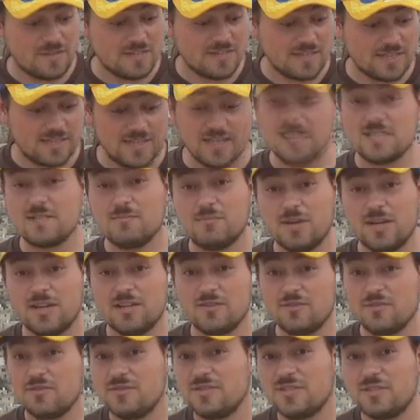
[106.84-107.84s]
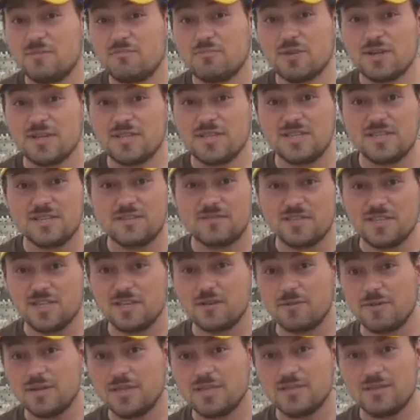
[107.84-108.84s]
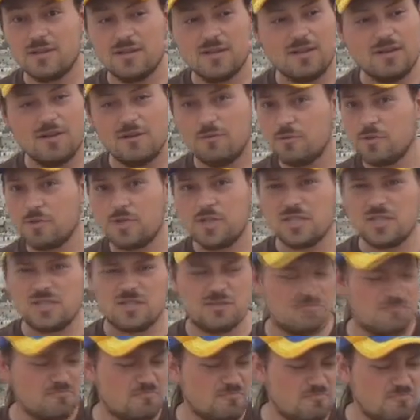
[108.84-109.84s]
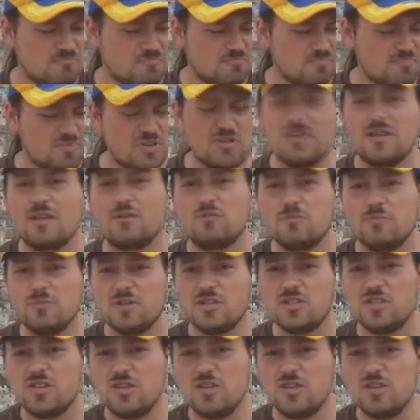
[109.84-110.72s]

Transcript: things that does apply to you is the prices of cigarettes, which is turned out to be